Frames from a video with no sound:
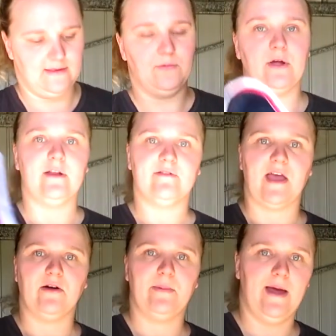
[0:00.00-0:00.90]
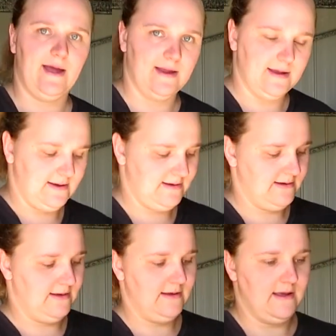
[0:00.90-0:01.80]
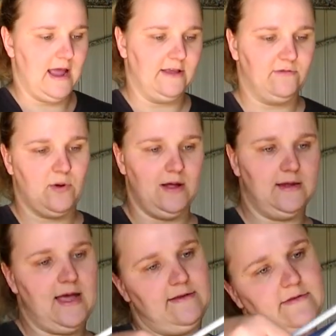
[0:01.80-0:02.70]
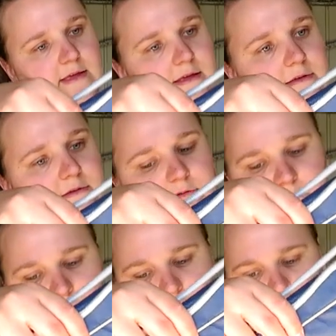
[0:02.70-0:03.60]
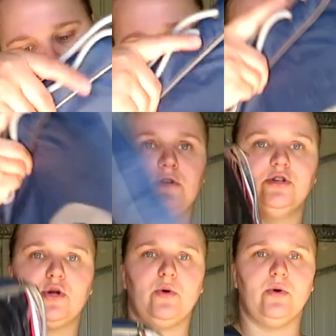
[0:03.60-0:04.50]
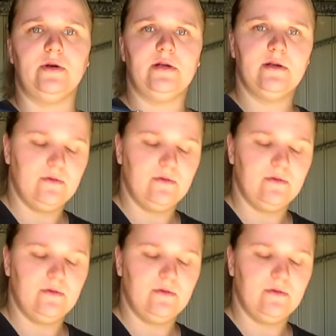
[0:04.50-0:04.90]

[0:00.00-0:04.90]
And then we got his tail bag, as well as his show hood,